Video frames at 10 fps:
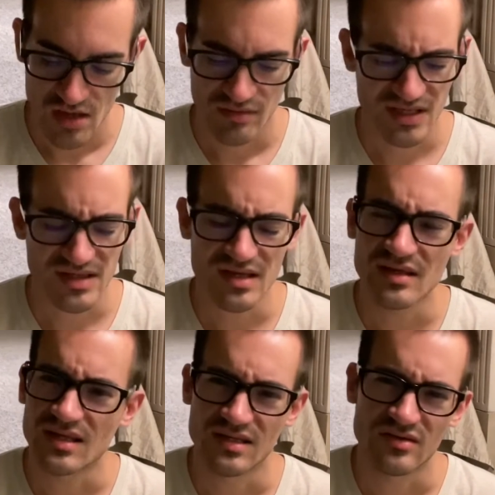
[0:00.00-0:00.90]
But I think a
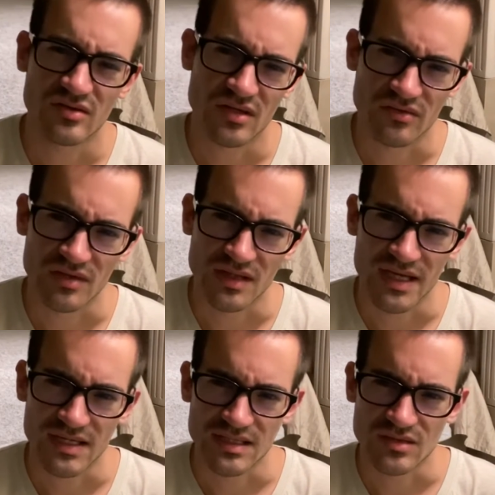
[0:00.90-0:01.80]
lot of you can
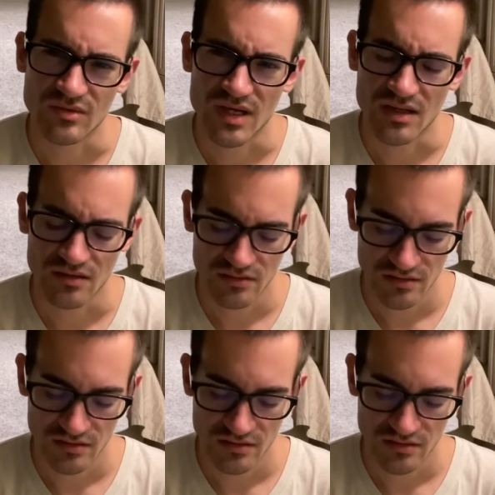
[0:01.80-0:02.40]
relate as well.